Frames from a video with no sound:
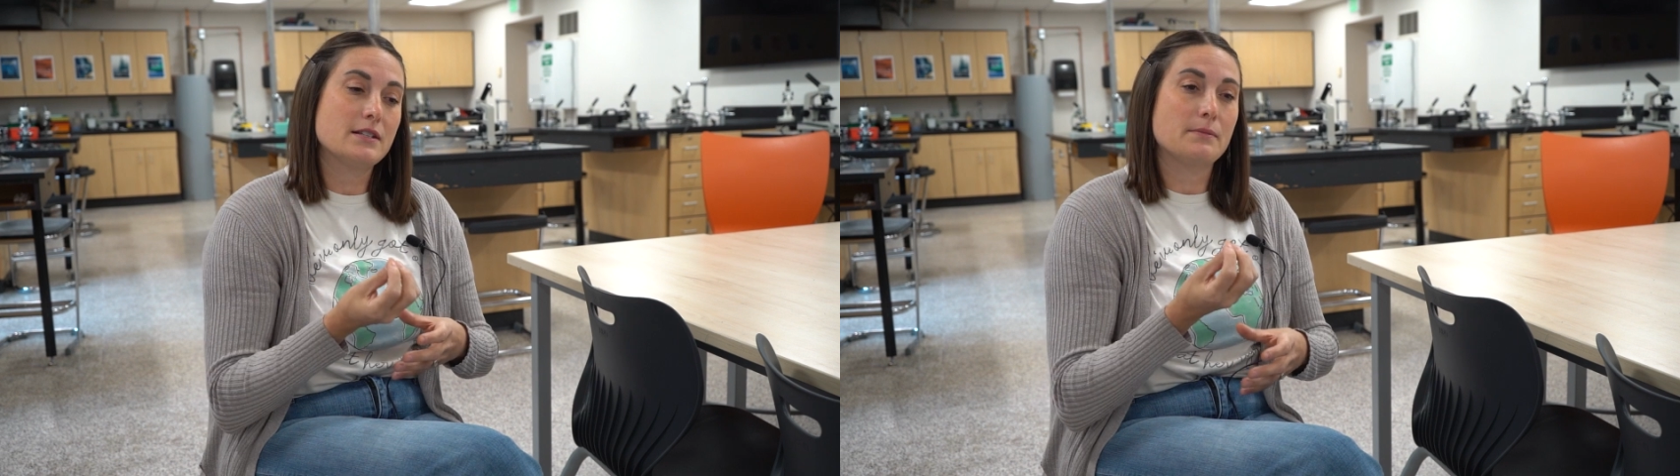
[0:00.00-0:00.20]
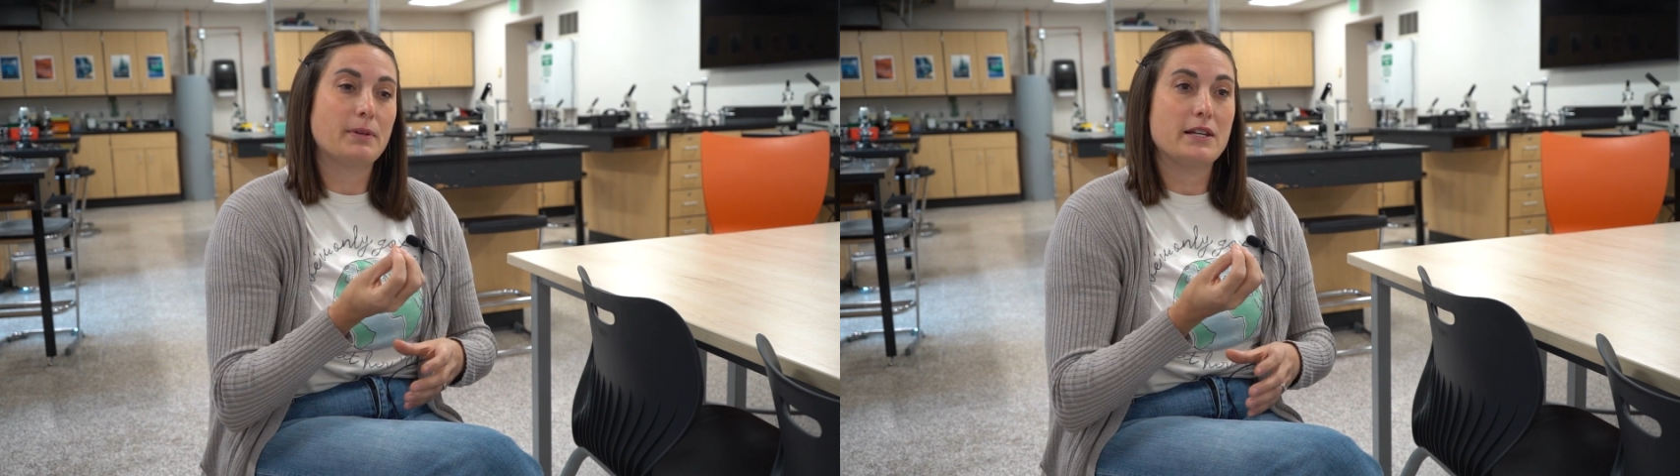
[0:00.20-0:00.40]
is
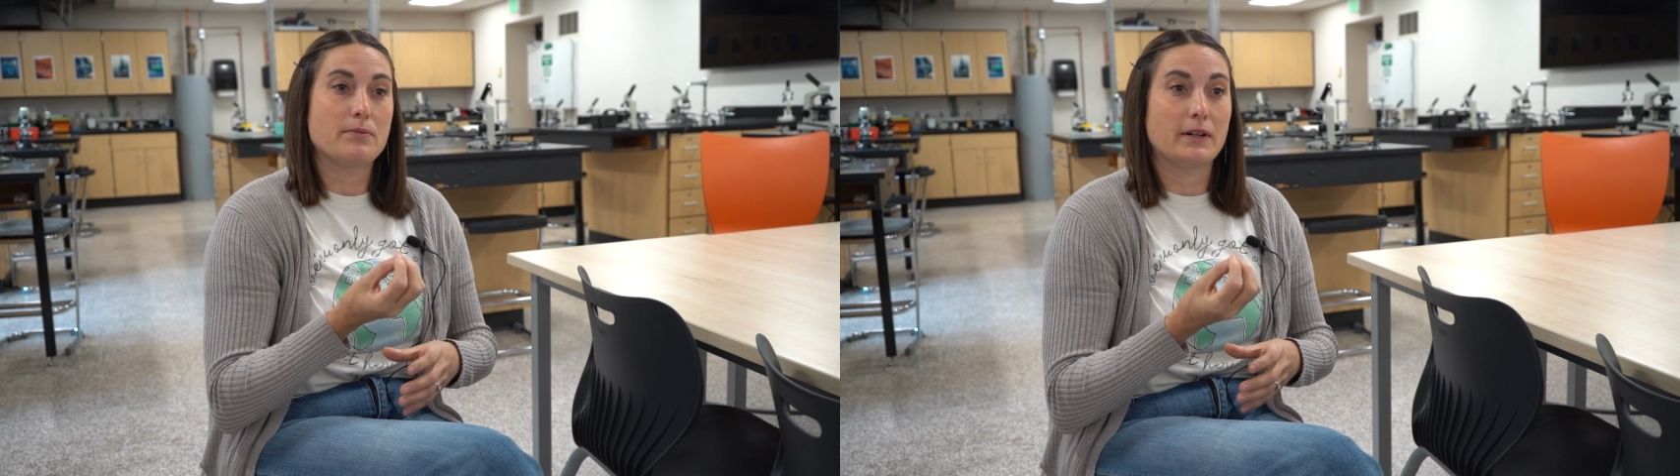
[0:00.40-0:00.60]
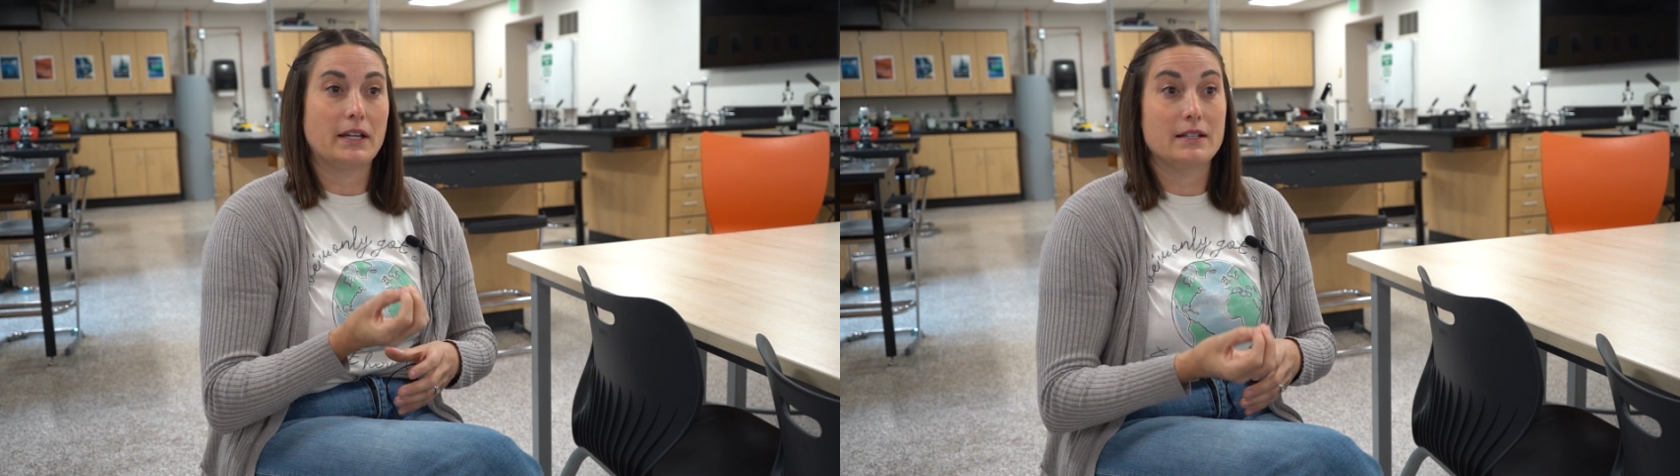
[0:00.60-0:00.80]
a place
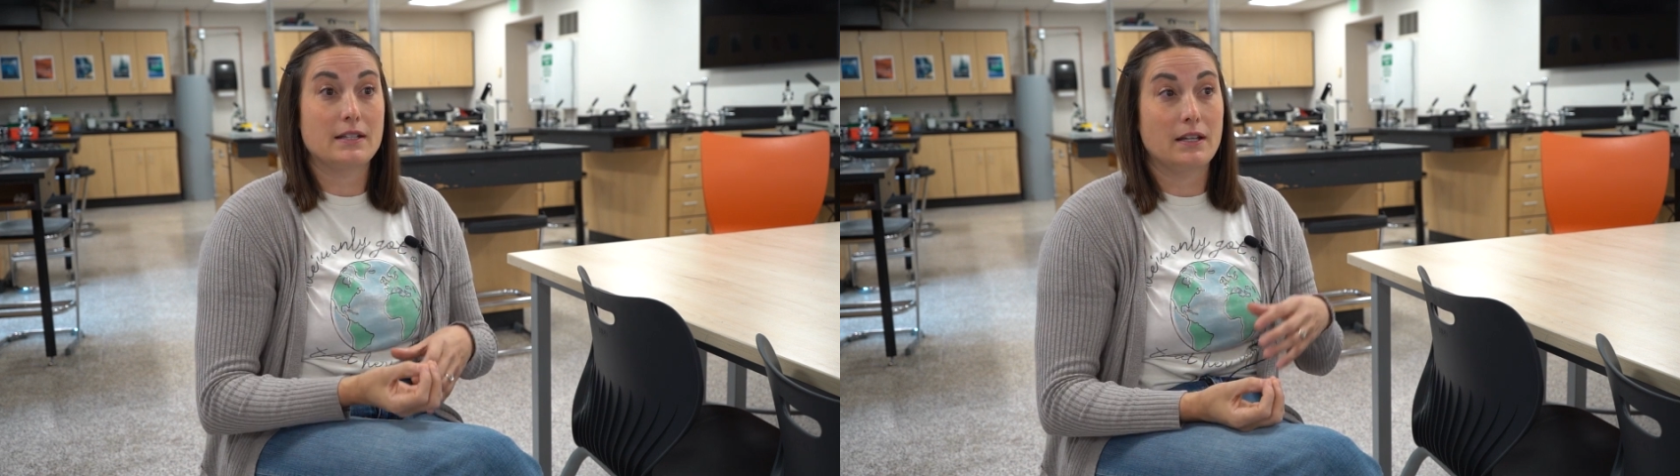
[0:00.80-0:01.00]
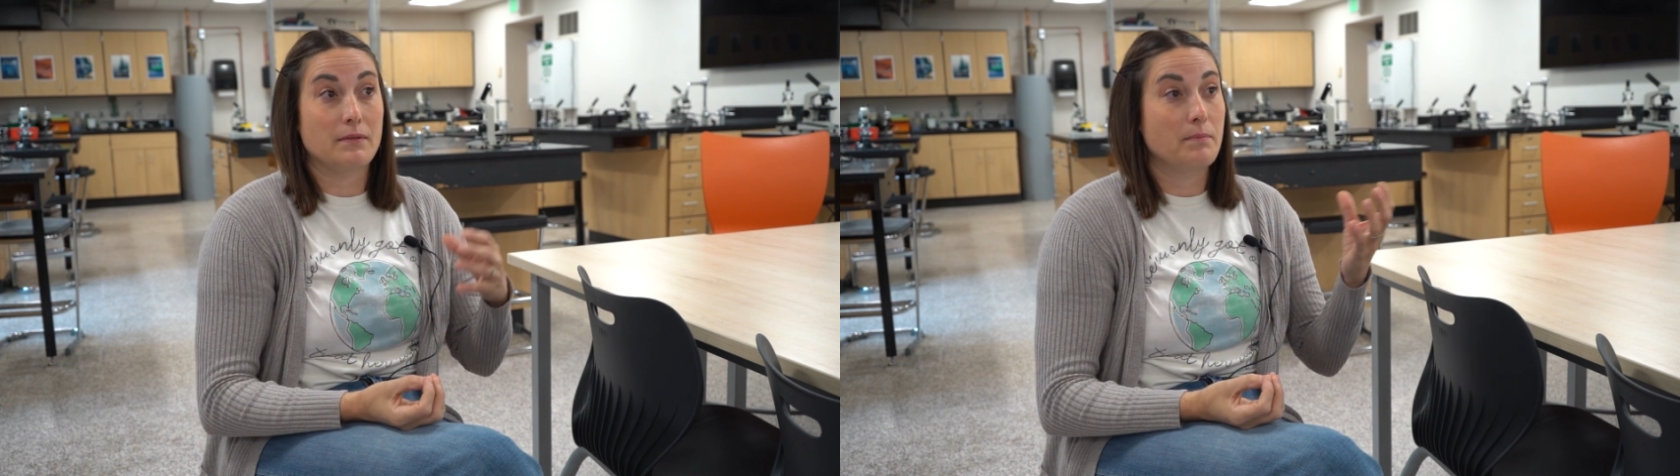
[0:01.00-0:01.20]
where kids
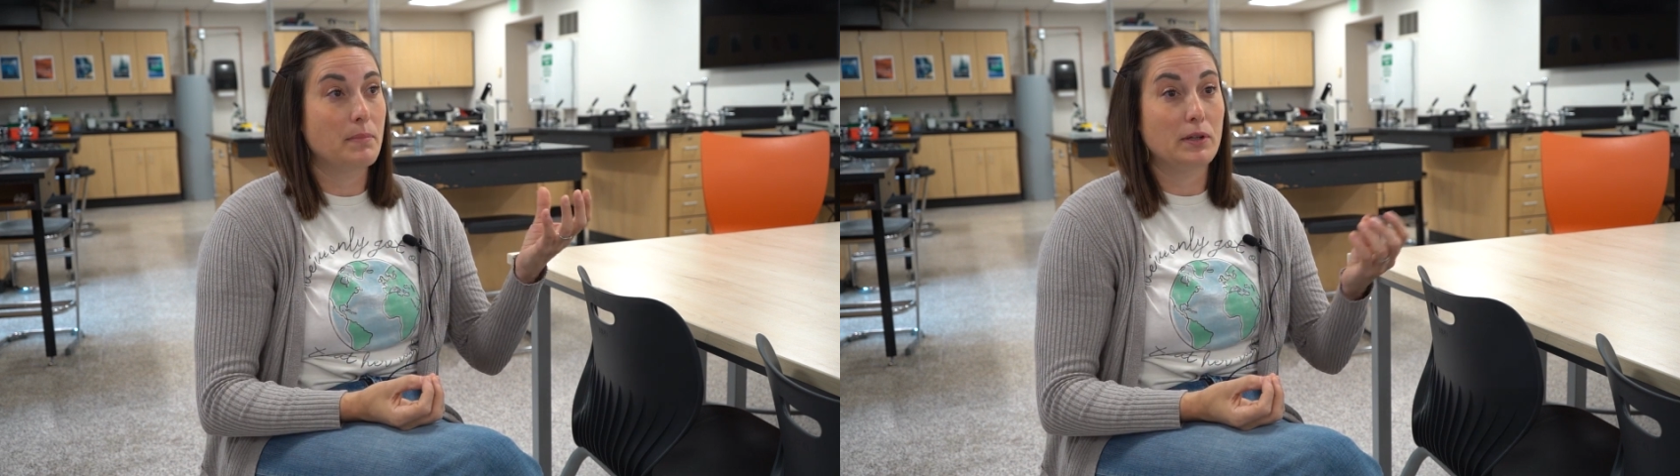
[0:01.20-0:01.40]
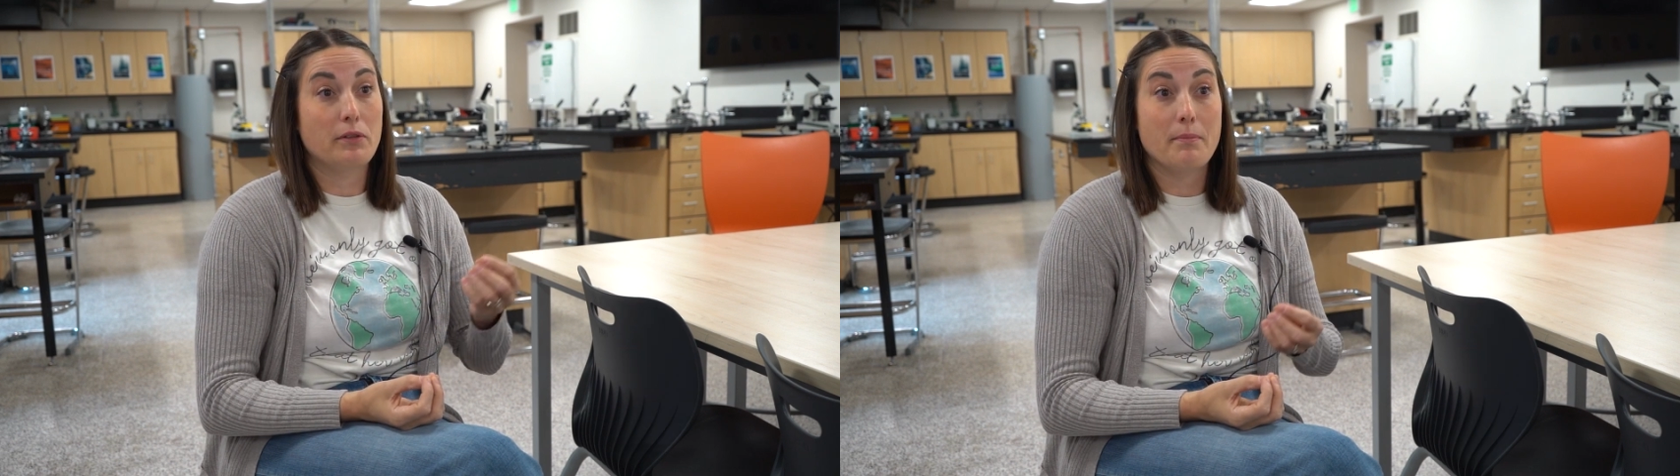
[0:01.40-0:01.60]
can
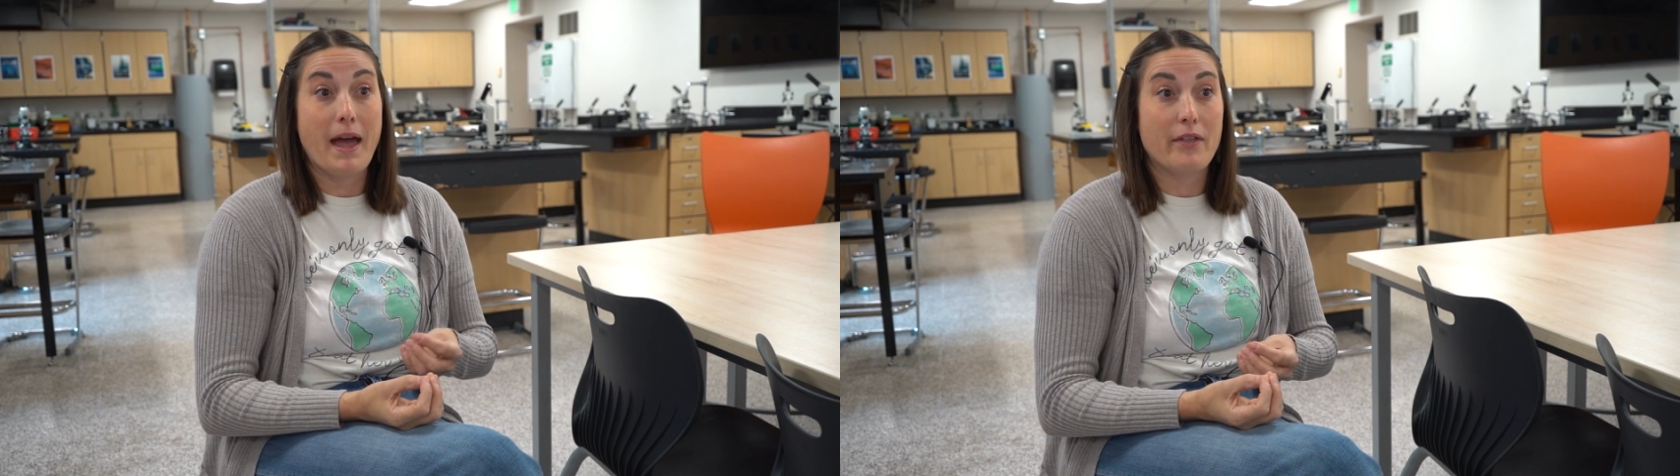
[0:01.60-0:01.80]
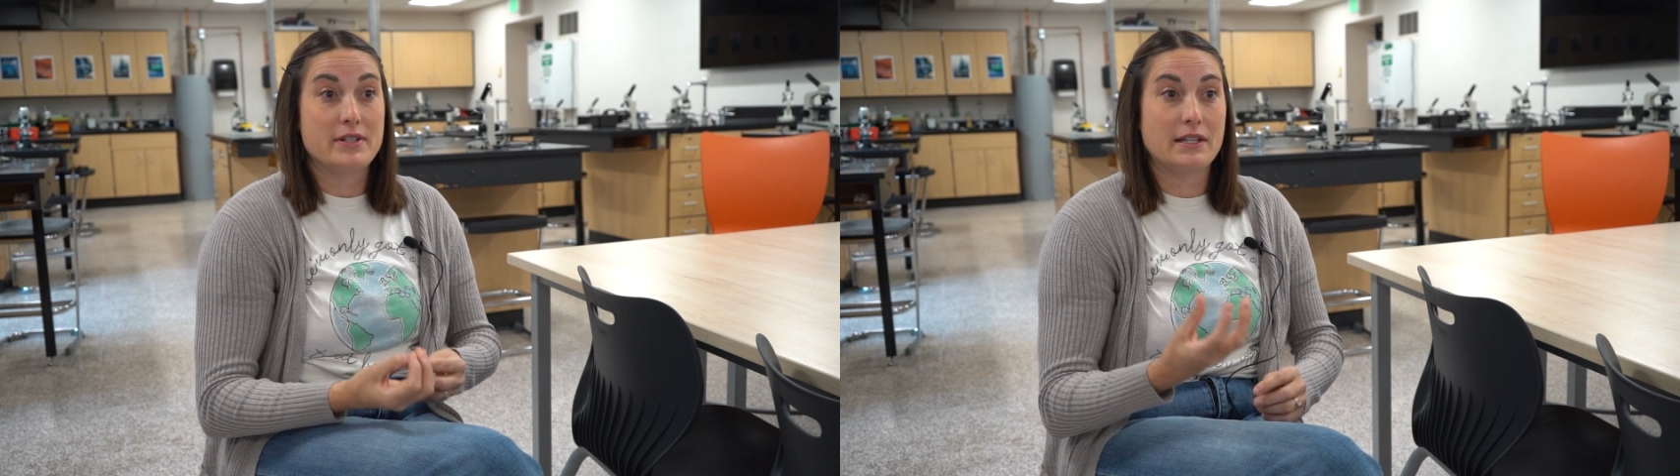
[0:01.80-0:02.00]
build
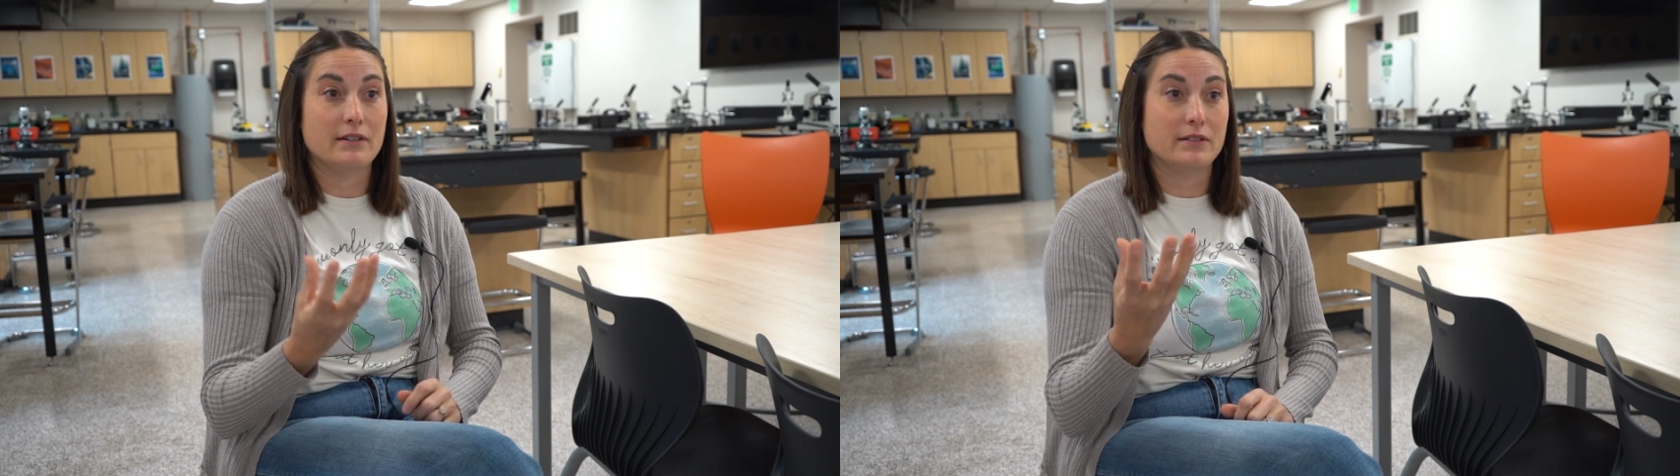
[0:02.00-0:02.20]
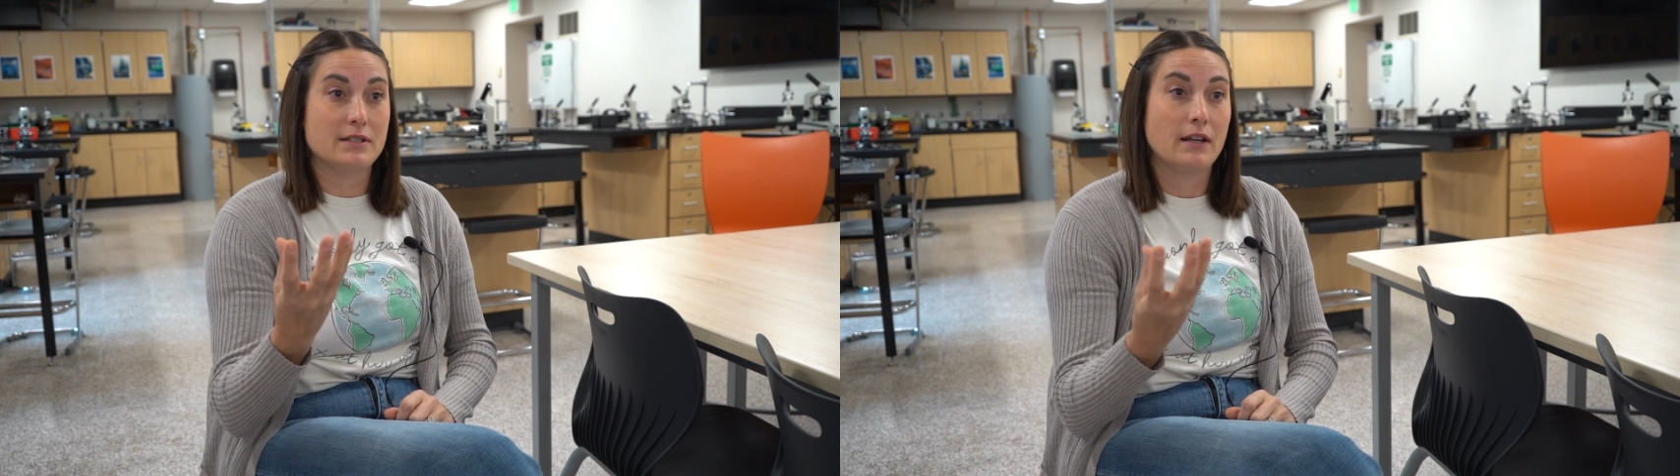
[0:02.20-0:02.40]
math
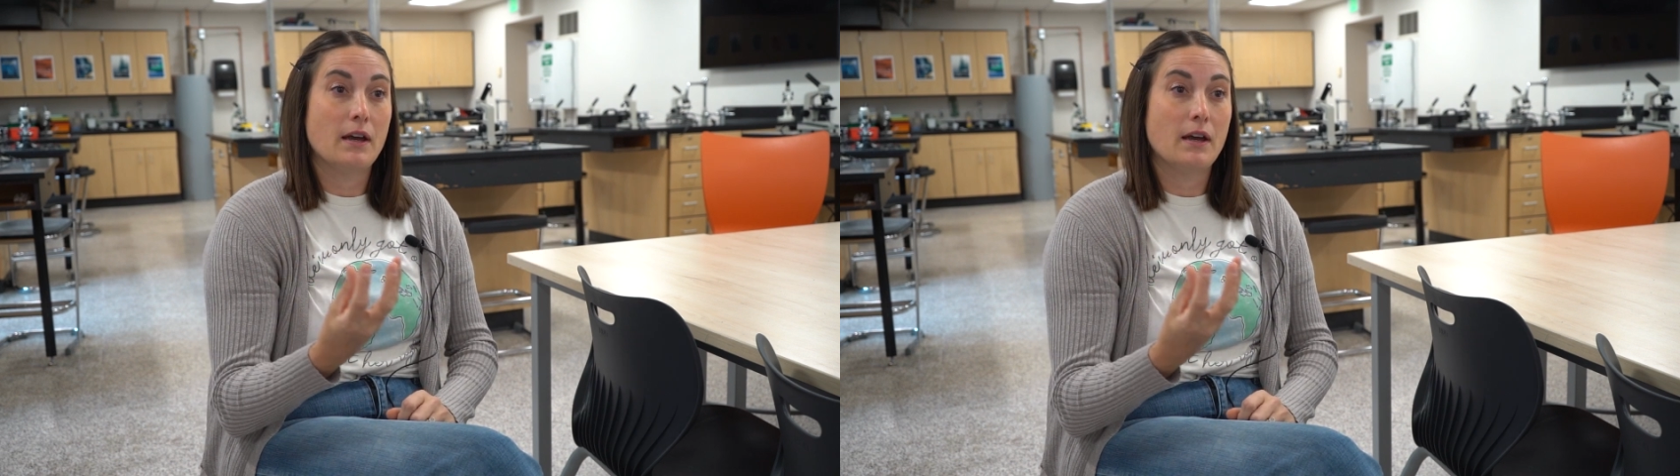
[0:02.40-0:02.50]
skills,